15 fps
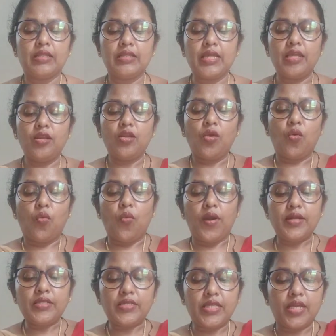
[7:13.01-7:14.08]
Then
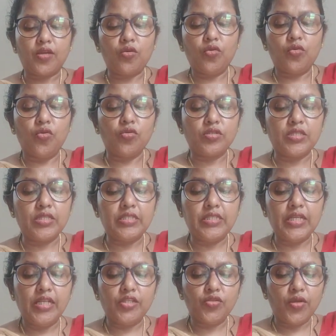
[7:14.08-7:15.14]
one
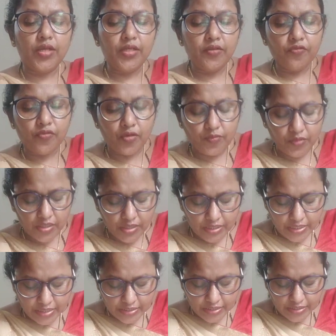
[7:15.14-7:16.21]
sacrococcygeal joint from the
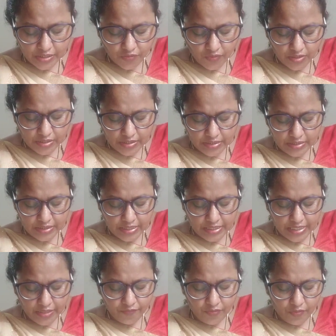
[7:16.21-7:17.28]
here. This is when
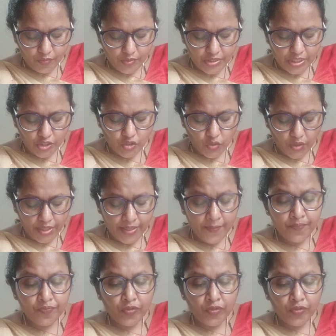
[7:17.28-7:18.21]
here will be the joint.